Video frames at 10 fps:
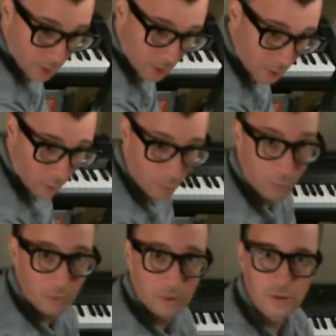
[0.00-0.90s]
Oh,
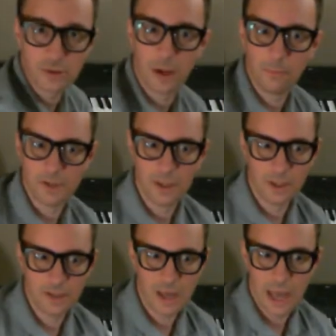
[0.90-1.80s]
something is
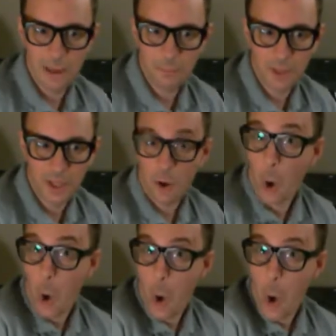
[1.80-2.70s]
happening.
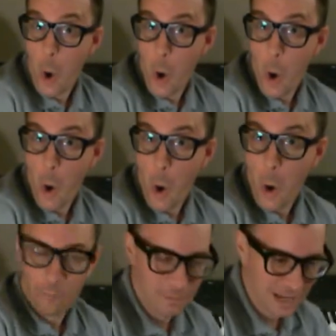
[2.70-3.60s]
Oh,
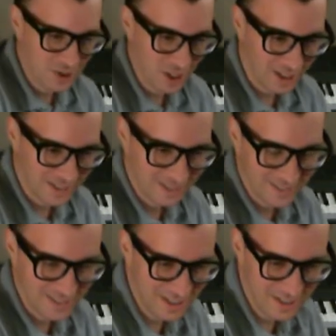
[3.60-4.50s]
magic!
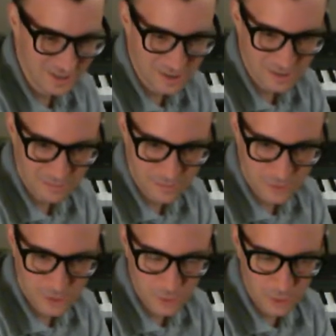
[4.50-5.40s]
It's
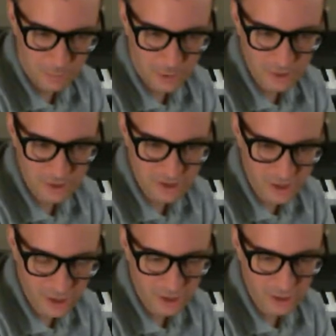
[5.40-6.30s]
doing a bunch of
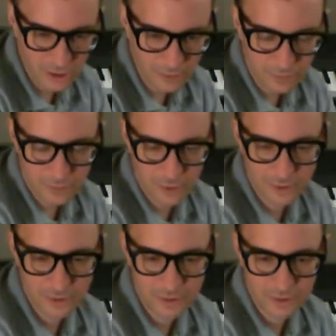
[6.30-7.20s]
stuff.
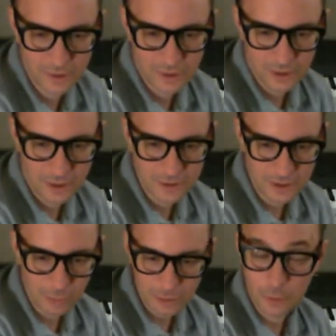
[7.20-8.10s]
I see
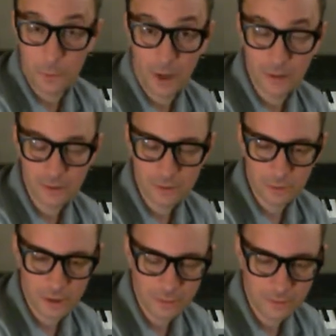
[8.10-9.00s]
RetroPie on the screen.